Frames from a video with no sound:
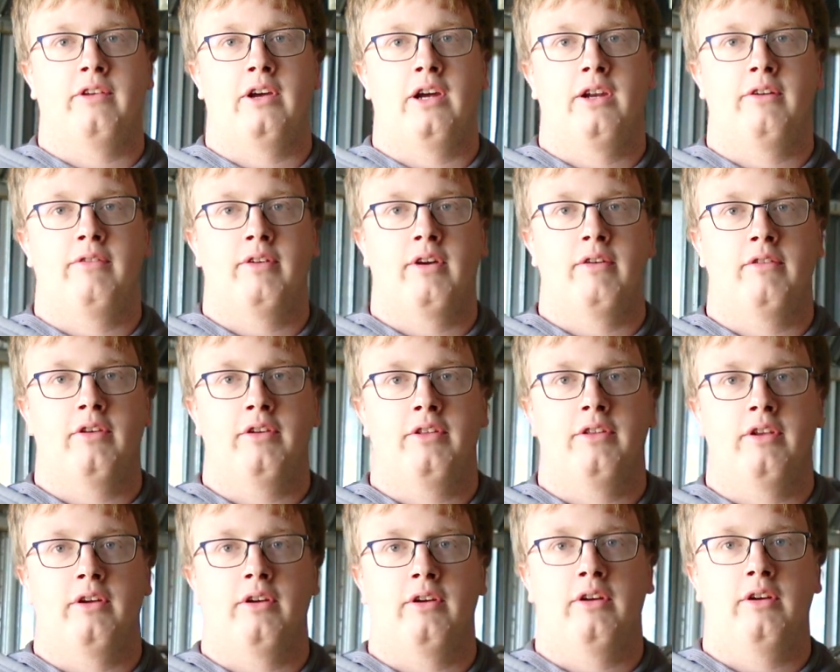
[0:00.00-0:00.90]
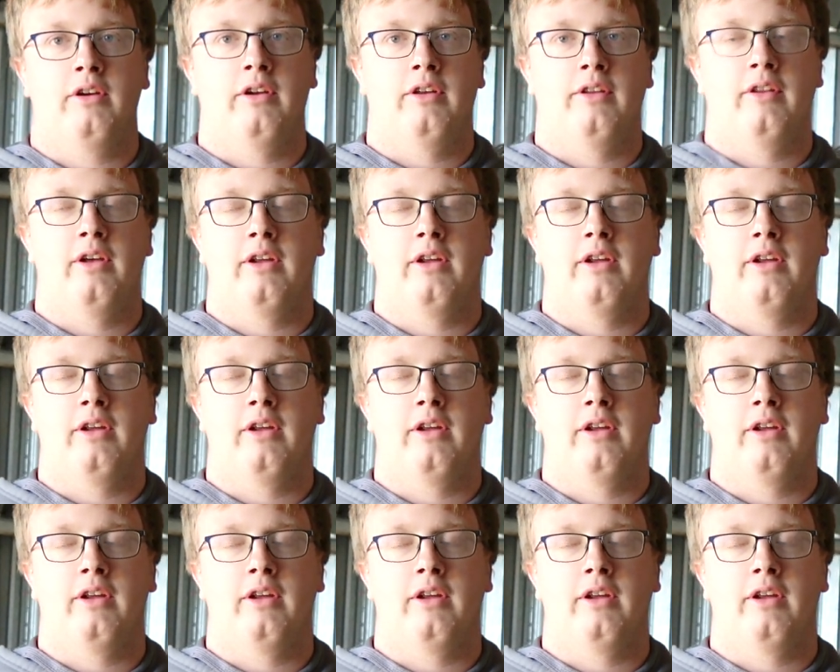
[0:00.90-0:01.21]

out of everything, and